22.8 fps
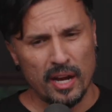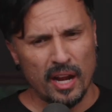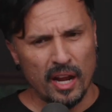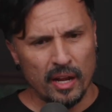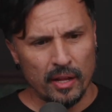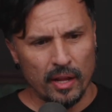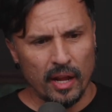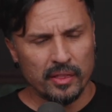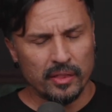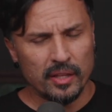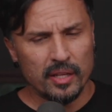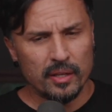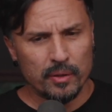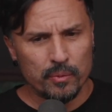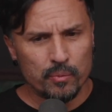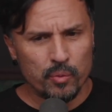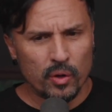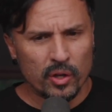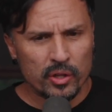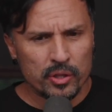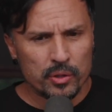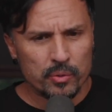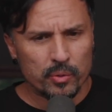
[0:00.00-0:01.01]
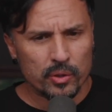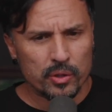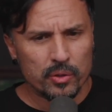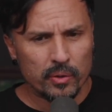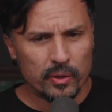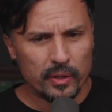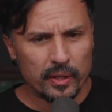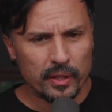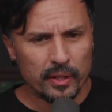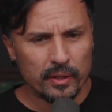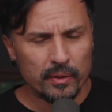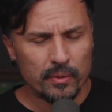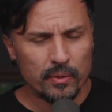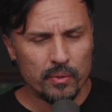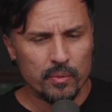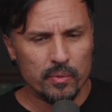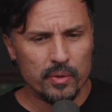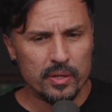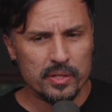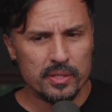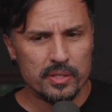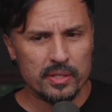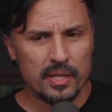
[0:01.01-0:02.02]
I, I think where you were going
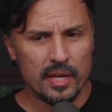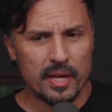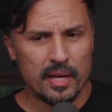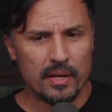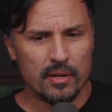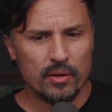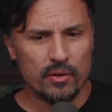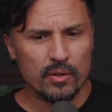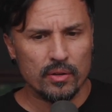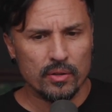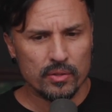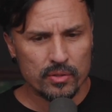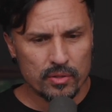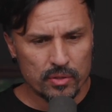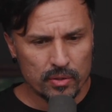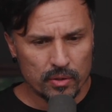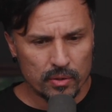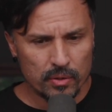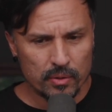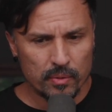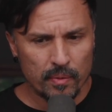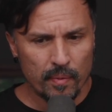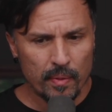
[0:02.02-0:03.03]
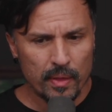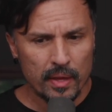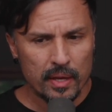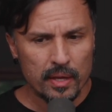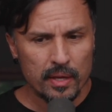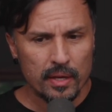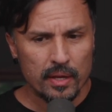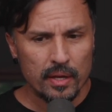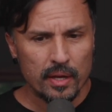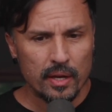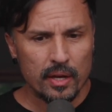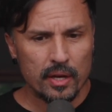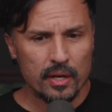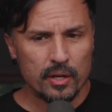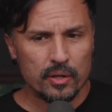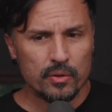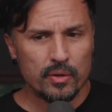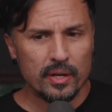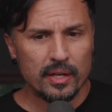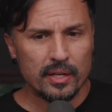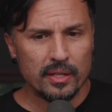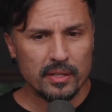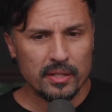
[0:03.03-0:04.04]
was that also
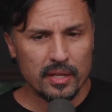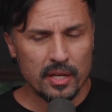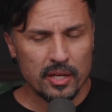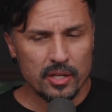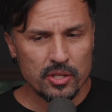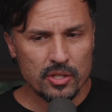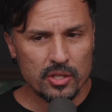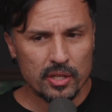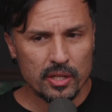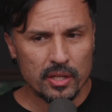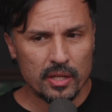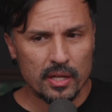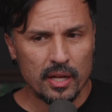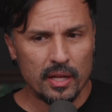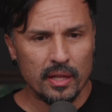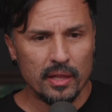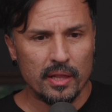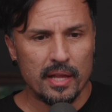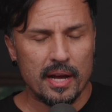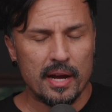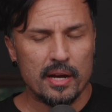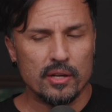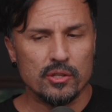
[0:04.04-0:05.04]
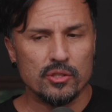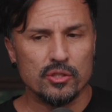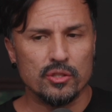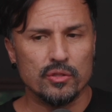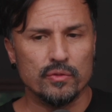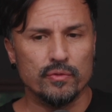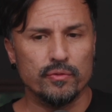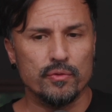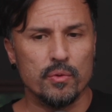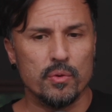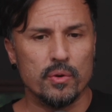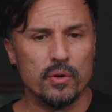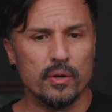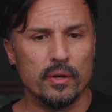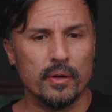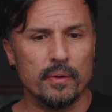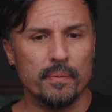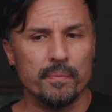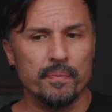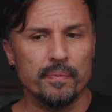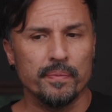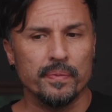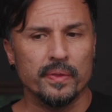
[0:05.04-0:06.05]
accreditation allows
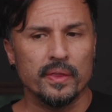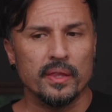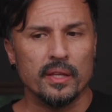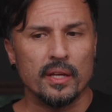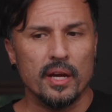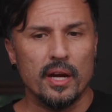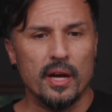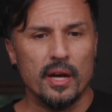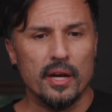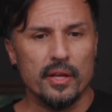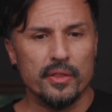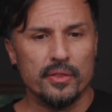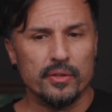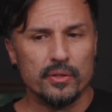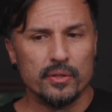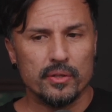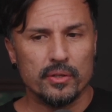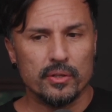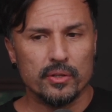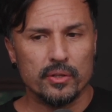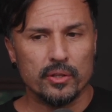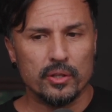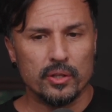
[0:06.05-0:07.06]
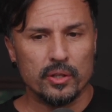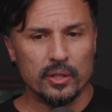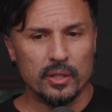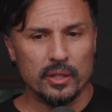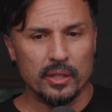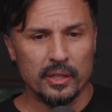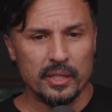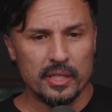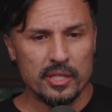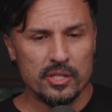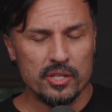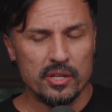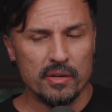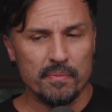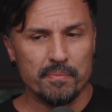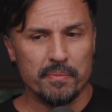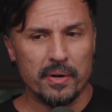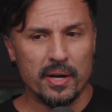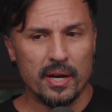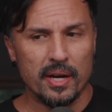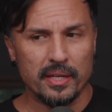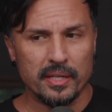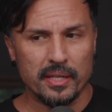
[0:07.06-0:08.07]
for other collegiate
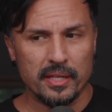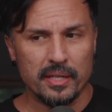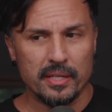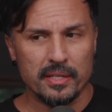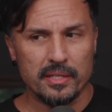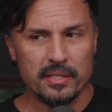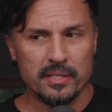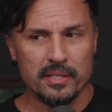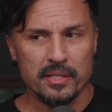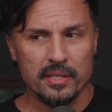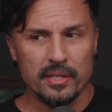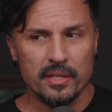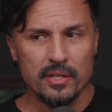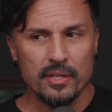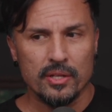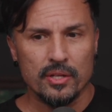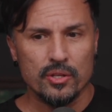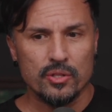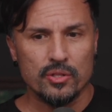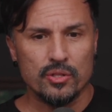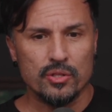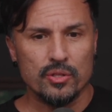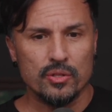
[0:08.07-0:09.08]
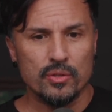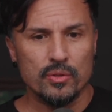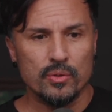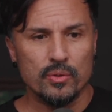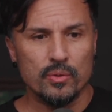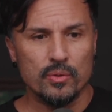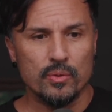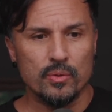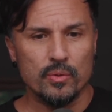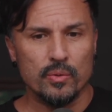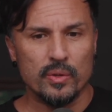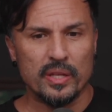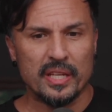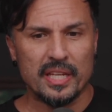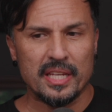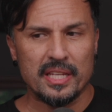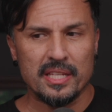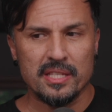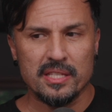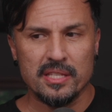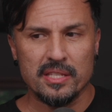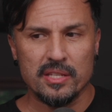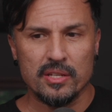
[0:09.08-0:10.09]
bodies to
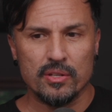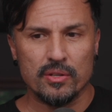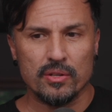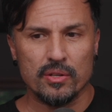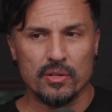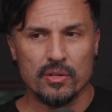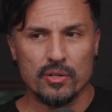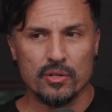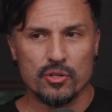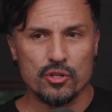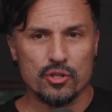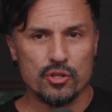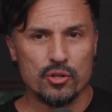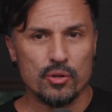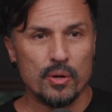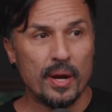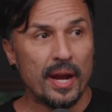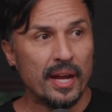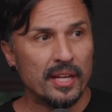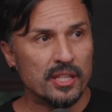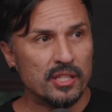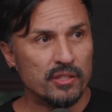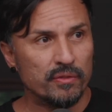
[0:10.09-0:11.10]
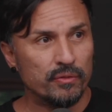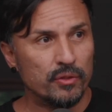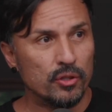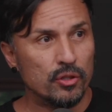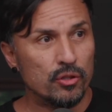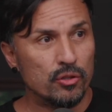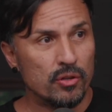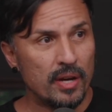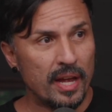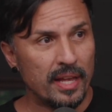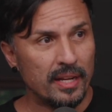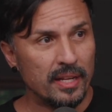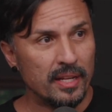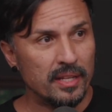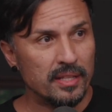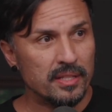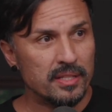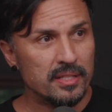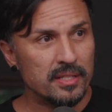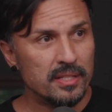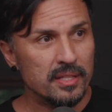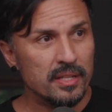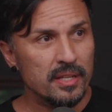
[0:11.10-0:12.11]
easier transfer
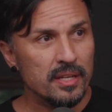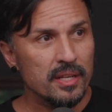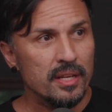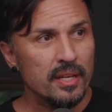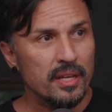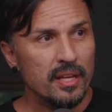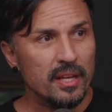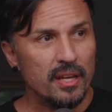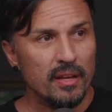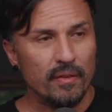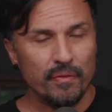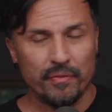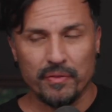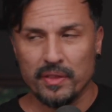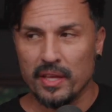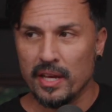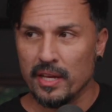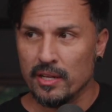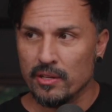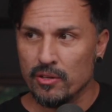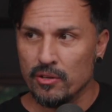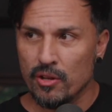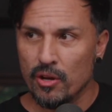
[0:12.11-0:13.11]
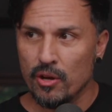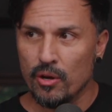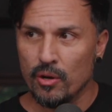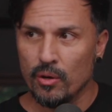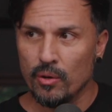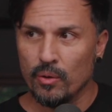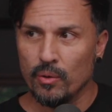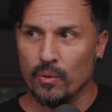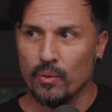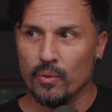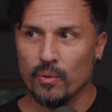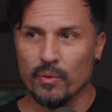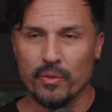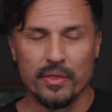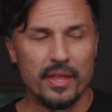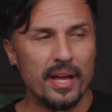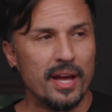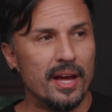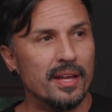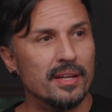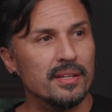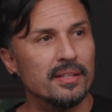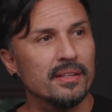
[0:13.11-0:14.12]
credits yeah. if they know
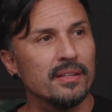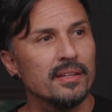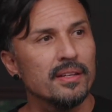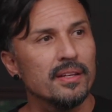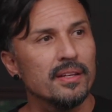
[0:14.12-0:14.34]
that